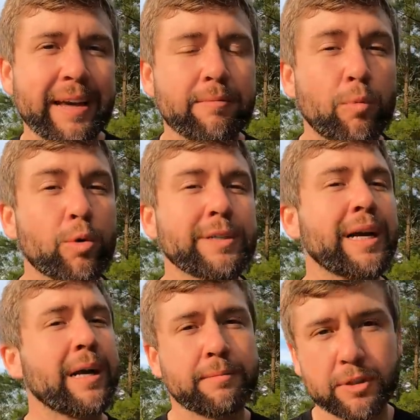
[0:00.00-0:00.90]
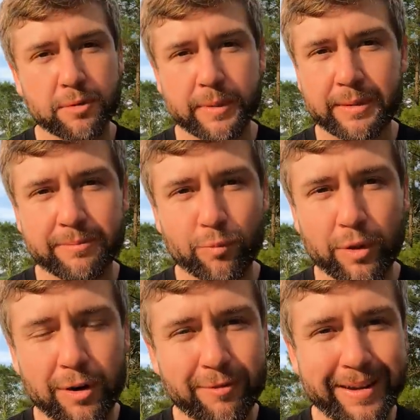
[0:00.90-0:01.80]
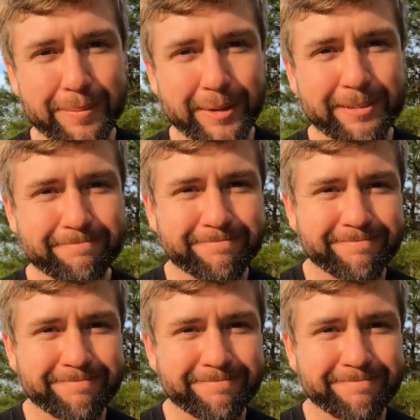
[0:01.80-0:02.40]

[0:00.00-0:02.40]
have more time to spend with our family.